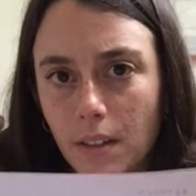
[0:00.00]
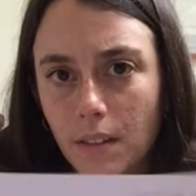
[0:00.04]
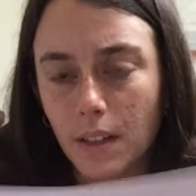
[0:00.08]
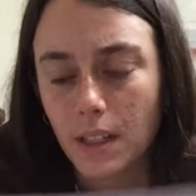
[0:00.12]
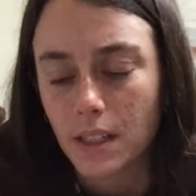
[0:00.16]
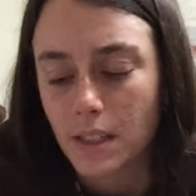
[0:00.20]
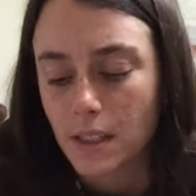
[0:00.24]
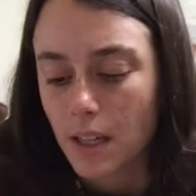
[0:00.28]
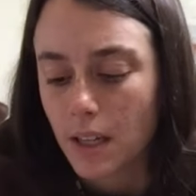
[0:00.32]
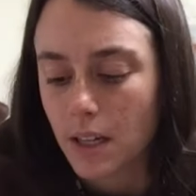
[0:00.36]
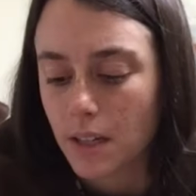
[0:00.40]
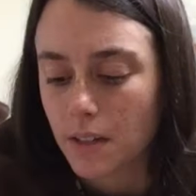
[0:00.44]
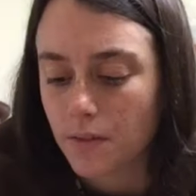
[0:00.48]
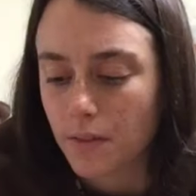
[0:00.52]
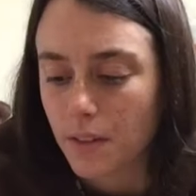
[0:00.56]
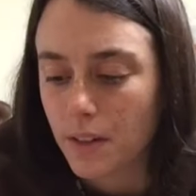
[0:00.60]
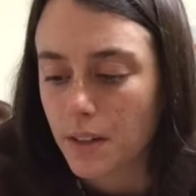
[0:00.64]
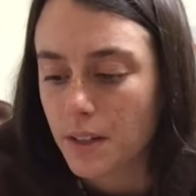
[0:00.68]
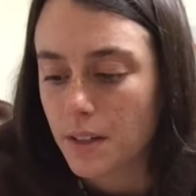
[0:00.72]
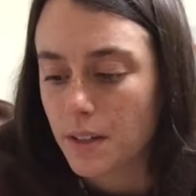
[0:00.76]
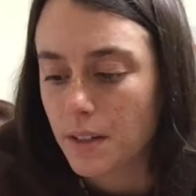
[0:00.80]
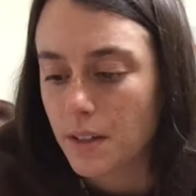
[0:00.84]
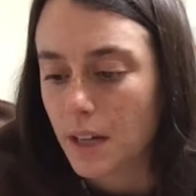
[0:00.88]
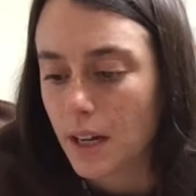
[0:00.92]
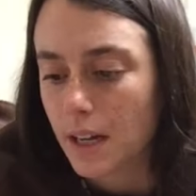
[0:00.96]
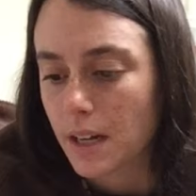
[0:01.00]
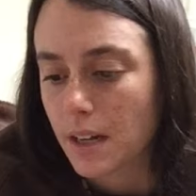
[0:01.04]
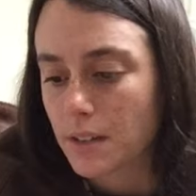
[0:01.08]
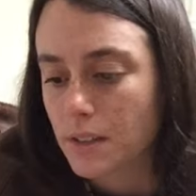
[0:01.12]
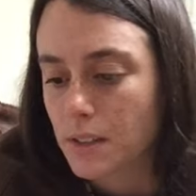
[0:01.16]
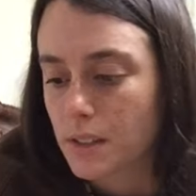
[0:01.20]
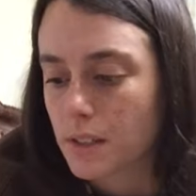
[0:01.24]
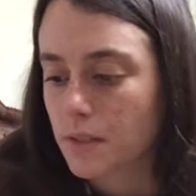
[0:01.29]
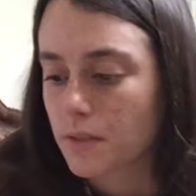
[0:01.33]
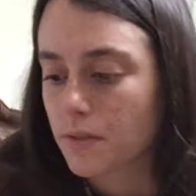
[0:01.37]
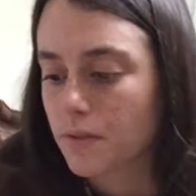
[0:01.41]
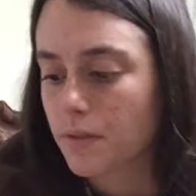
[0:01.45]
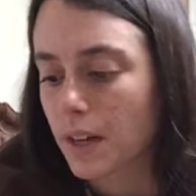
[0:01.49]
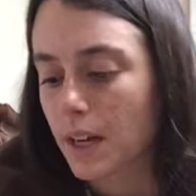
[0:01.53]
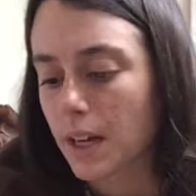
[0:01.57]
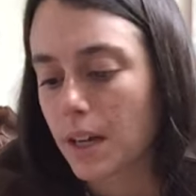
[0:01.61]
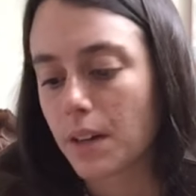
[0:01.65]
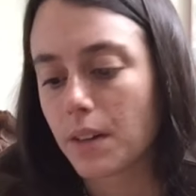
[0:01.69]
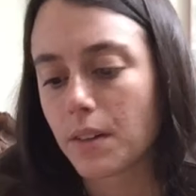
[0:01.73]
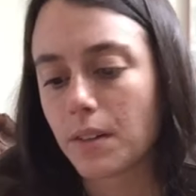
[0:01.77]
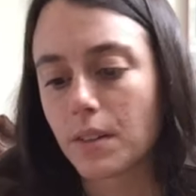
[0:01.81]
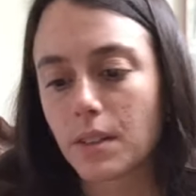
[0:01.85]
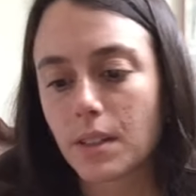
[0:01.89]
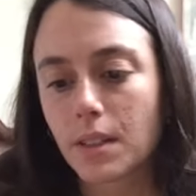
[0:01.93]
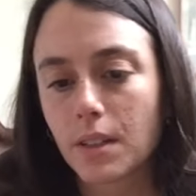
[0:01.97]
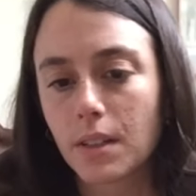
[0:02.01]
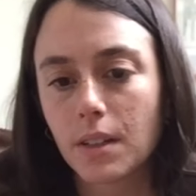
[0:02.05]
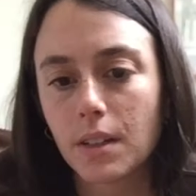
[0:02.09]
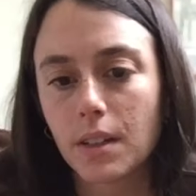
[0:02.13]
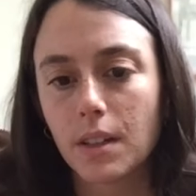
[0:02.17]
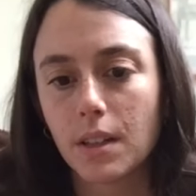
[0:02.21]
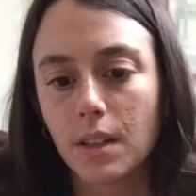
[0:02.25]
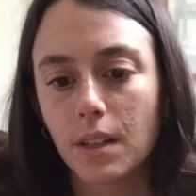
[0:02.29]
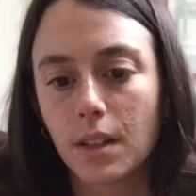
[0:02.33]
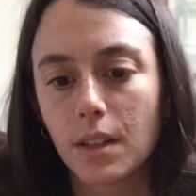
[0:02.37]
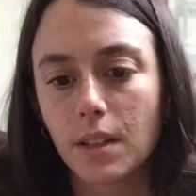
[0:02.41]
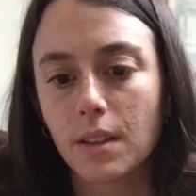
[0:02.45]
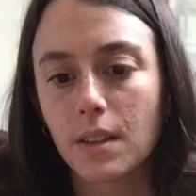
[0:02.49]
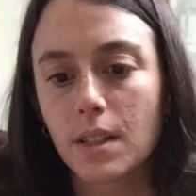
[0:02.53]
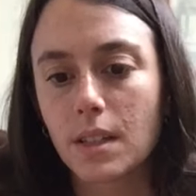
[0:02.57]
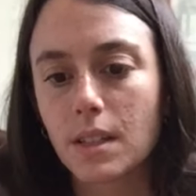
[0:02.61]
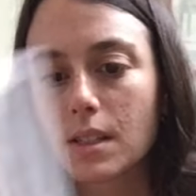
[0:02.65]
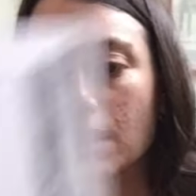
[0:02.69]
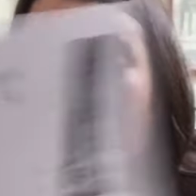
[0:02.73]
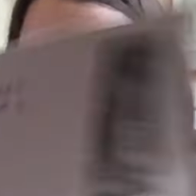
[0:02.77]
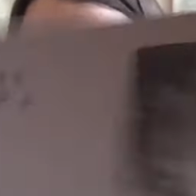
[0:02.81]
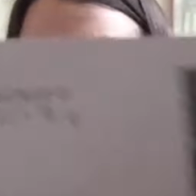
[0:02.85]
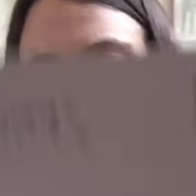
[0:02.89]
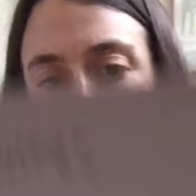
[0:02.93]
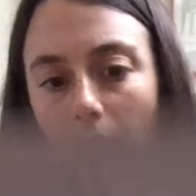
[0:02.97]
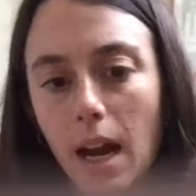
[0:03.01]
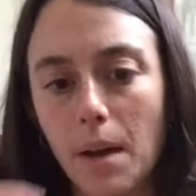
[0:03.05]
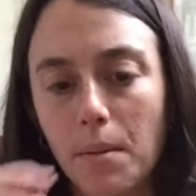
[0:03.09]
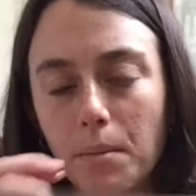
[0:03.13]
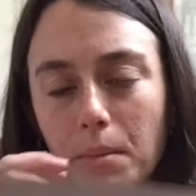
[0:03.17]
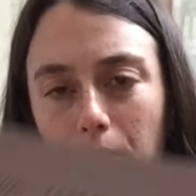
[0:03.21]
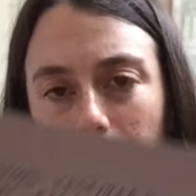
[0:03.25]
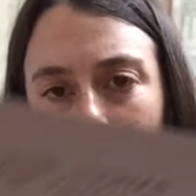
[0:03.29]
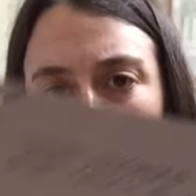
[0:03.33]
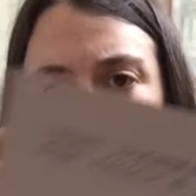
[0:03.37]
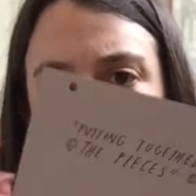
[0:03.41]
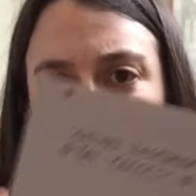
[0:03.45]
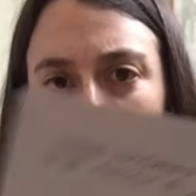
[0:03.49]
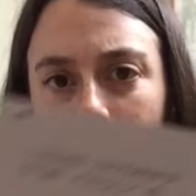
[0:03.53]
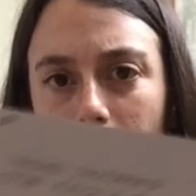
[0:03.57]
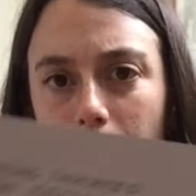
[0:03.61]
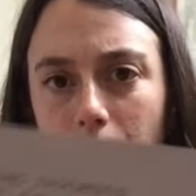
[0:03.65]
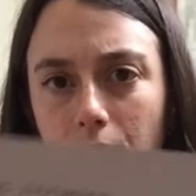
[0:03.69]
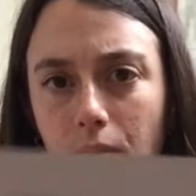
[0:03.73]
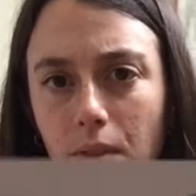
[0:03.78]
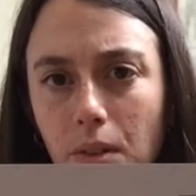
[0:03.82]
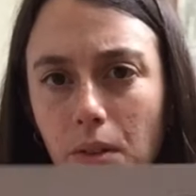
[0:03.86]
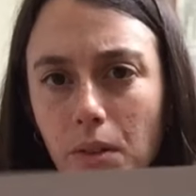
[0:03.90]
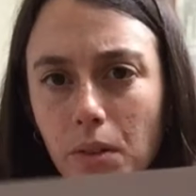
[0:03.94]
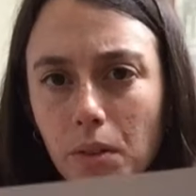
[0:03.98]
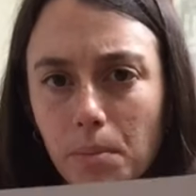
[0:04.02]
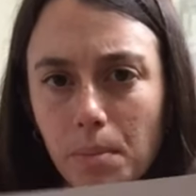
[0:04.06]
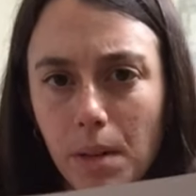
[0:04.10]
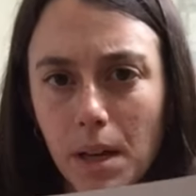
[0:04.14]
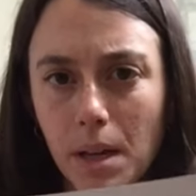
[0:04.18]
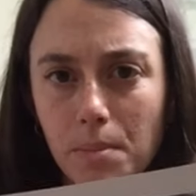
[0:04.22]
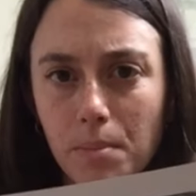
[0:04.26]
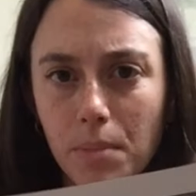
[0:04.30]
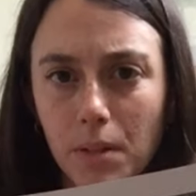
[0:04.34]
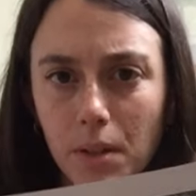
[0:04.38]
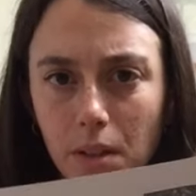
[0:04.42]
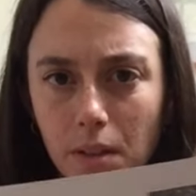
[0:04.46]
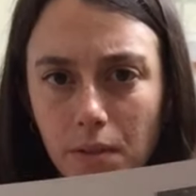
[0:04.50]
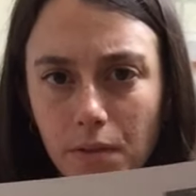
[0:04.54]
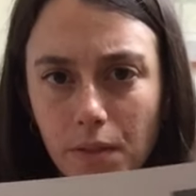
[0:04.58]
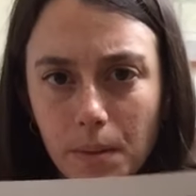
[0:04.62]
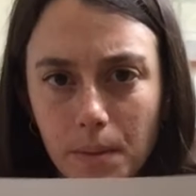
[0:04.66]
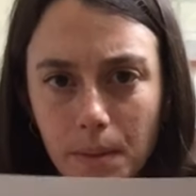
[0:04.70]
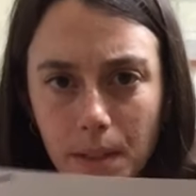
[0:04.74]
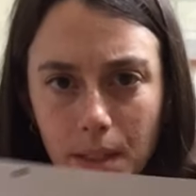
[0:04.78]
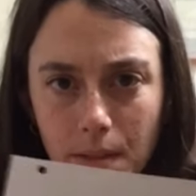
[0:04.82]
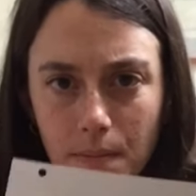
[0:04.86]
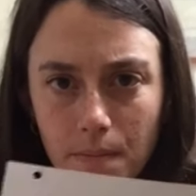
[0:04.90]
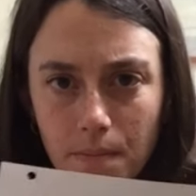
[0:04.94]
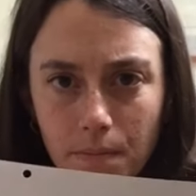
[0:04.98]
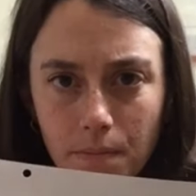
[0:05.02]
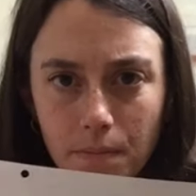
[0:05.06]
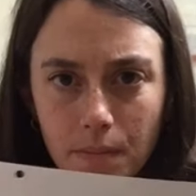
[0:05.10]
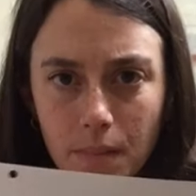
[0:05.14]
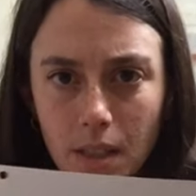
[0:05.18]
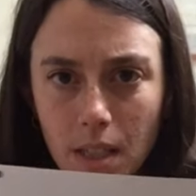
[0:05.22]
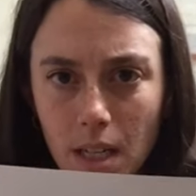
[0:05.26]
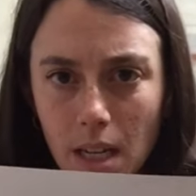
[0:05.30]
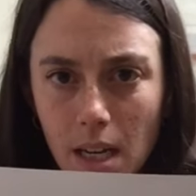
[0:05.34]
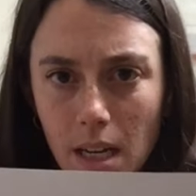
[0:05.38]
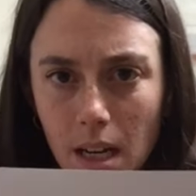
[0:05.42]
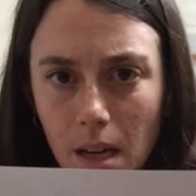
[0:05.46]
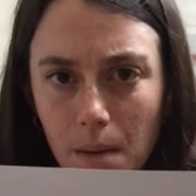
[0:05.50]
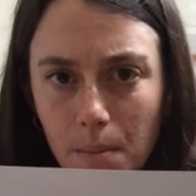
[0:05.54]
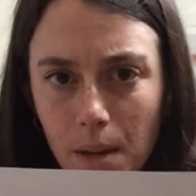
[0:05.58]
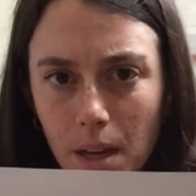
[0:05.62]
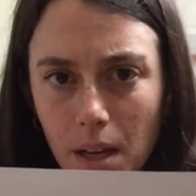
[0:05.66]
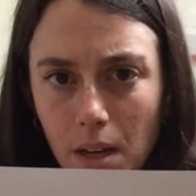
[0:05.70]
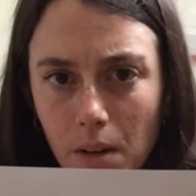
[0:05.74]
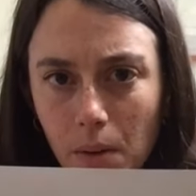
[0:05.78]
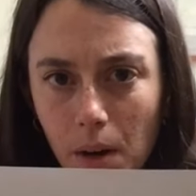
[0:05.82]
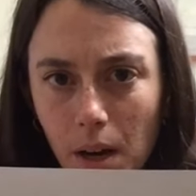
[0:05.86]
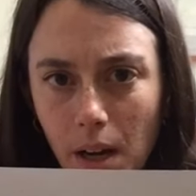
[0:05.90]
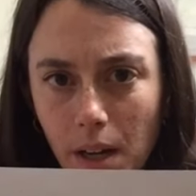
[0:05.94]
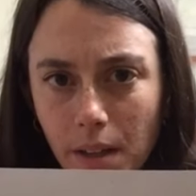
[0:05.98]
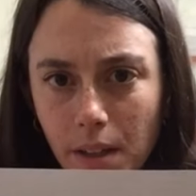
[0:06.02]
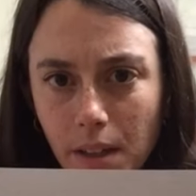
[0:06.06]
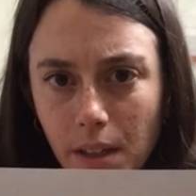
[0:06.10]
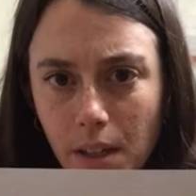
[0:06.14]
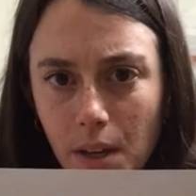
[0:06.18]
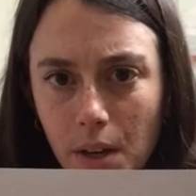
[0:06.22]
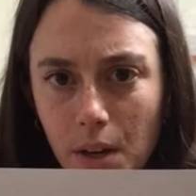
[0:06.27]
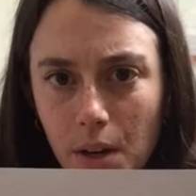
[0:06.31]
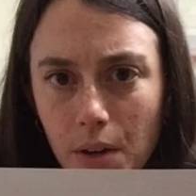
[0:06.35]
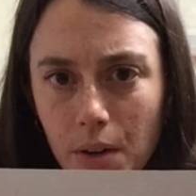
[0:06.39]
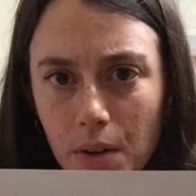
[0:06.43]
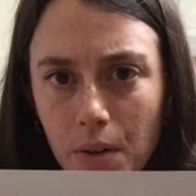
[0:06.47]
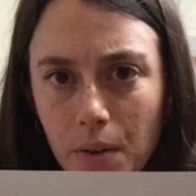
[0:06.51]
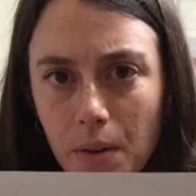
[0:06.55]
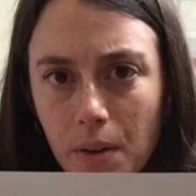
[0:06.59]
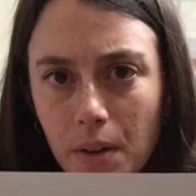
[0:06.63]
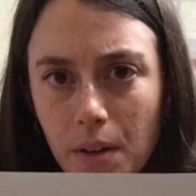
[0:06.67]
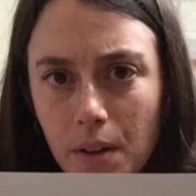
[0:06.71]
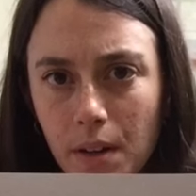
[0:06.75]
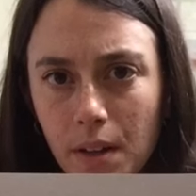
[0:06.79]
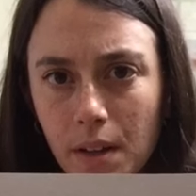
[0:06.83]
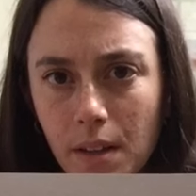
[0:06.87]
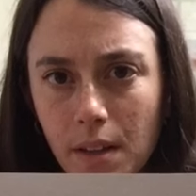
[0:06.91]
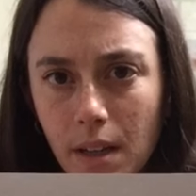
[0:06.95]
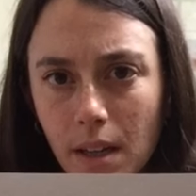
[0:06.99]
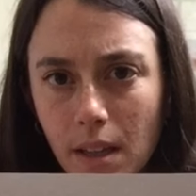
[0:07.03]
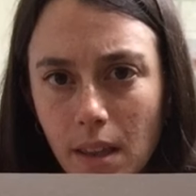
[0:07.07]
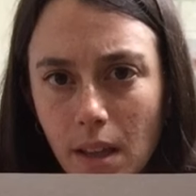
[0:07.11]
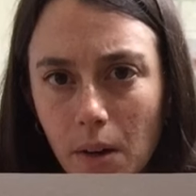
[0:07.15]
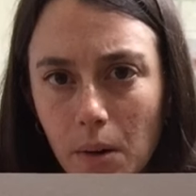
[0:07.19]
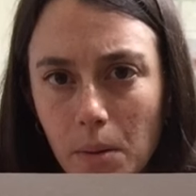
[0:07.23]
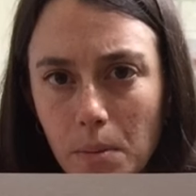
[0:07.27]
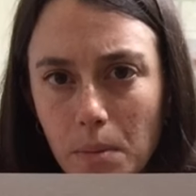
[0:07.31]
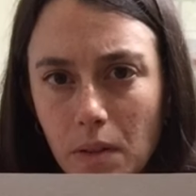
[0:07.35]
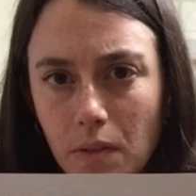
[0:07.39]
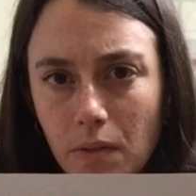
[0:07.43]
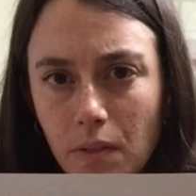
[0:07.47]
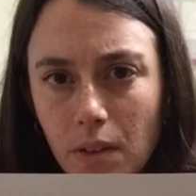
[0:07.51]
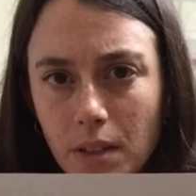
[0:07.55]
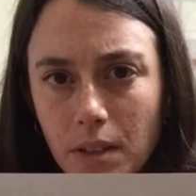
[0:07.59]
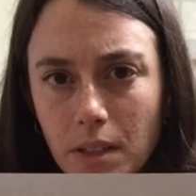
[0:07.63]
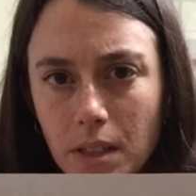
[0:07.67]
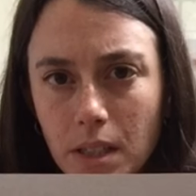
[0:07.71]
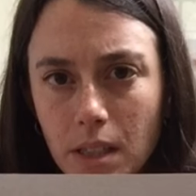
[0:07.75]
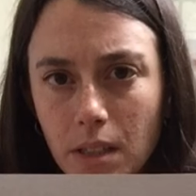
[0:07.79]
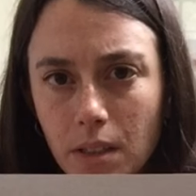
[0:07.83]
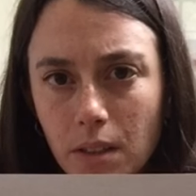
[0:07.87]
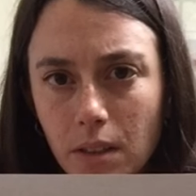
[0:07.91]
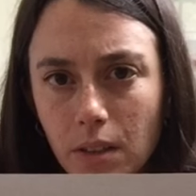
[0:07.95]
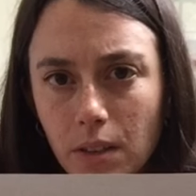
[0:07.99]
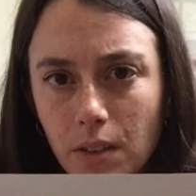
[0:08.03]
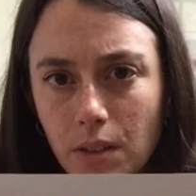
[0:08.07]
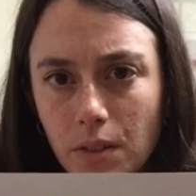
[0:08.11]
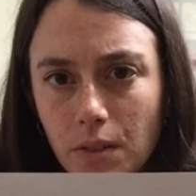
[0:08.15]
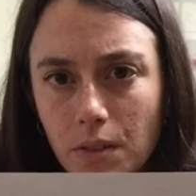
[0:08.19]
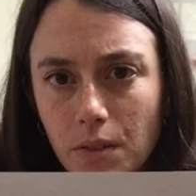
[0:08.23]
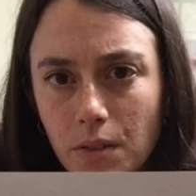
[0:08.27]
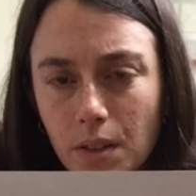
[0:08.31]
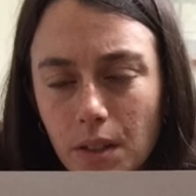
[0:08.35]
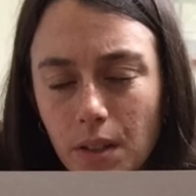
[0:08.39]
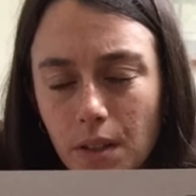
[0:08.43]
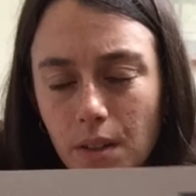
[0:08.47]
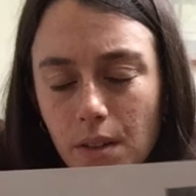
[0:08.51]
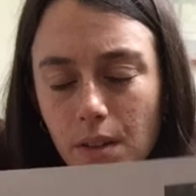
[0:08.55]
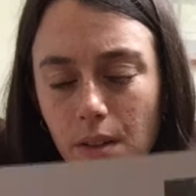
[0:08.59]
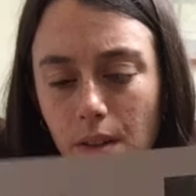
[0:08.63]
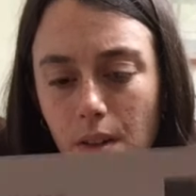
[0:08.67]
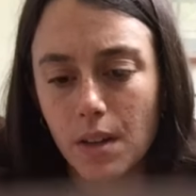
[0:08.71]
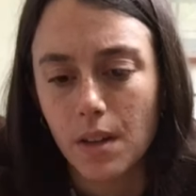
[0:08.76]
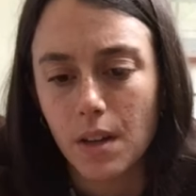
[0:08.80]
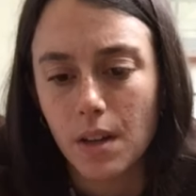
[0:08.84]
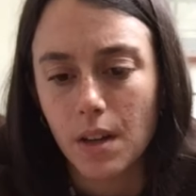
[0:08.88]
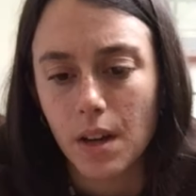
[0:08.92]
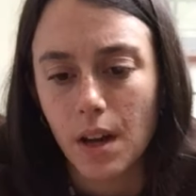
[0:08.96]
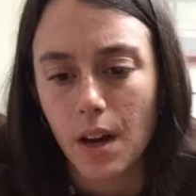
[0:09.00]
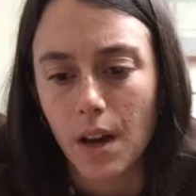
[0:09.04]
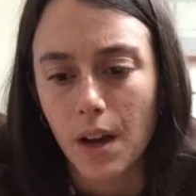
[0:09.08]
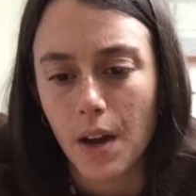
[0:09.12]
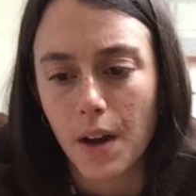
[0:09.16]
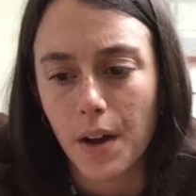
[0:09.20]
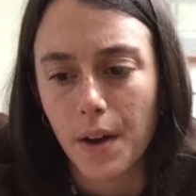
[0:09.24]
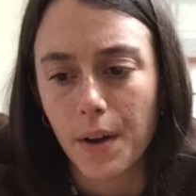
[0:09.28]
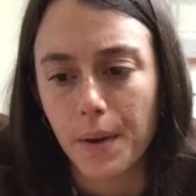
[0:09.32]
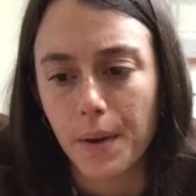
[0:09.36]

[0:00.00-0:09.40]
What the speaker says: That's kind of fun. I also found this scrap piece of old paper from a zine I made a while ago that I thought would be fun to include. So